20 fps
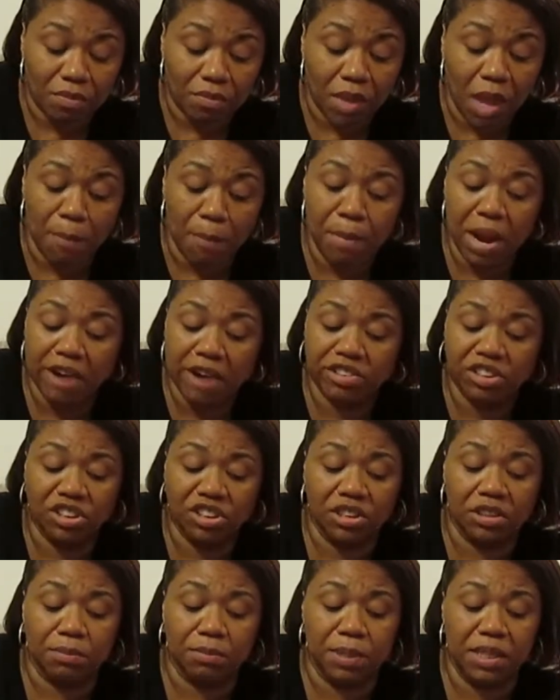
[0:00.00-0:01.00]
Marriage is
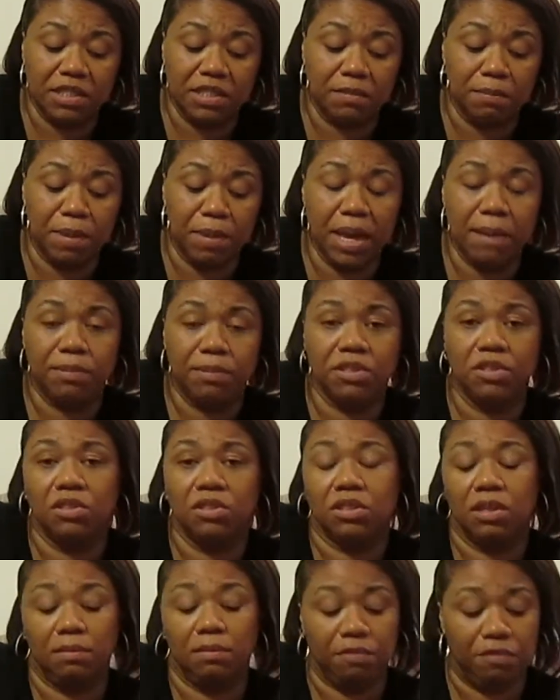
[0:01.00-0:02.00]
just a piece of paper to
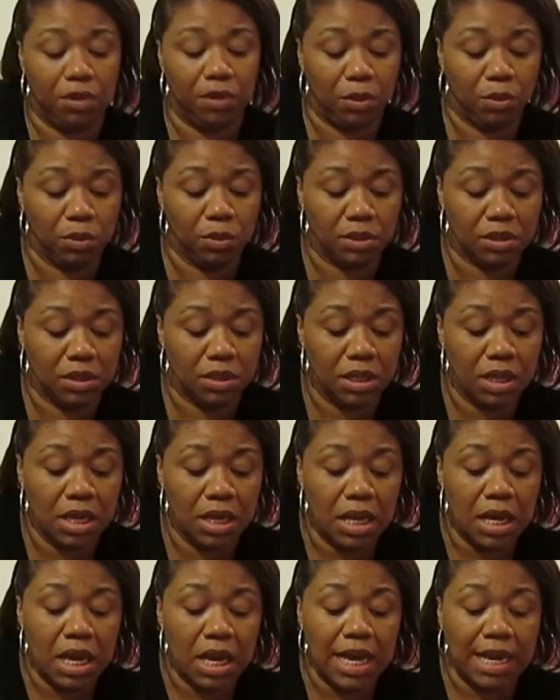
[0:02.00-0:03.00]
some folks.
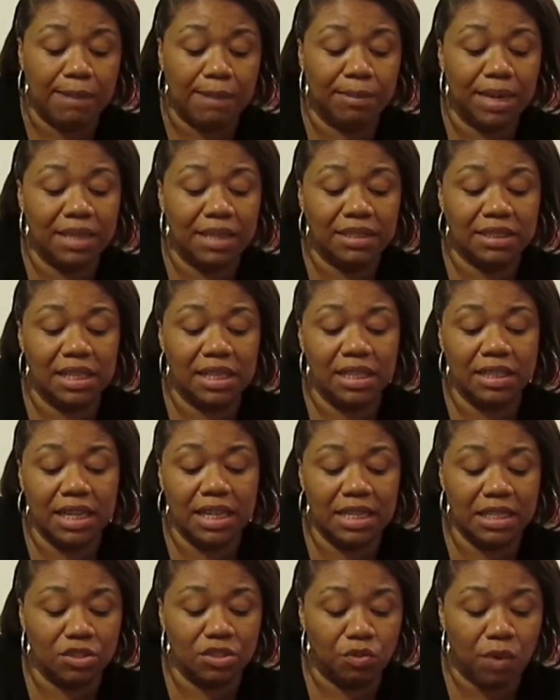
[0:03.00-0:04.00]
And I'm not saying
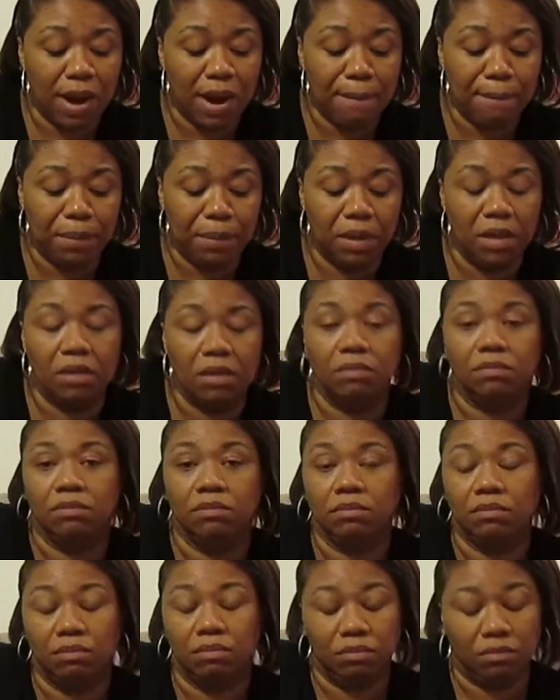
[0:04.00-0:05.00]
that it's right, but
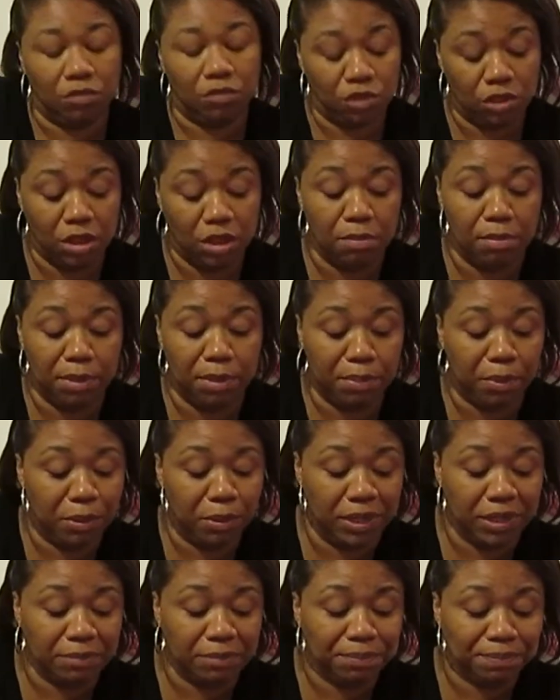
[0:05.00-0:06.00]
you get my
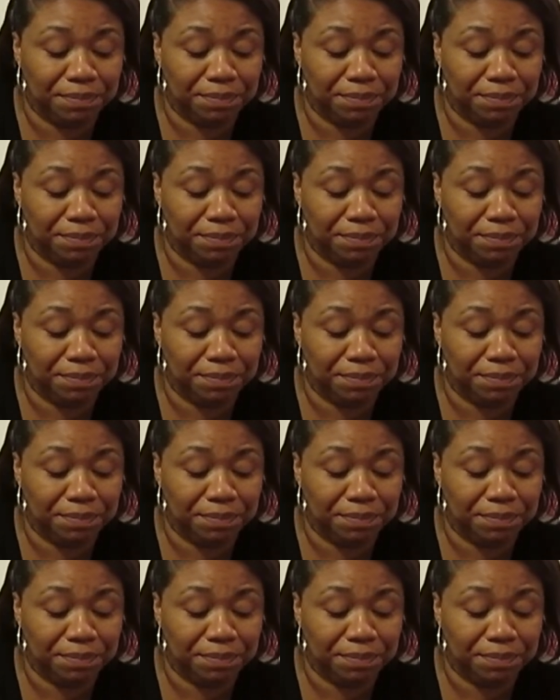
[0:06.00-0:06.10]
point.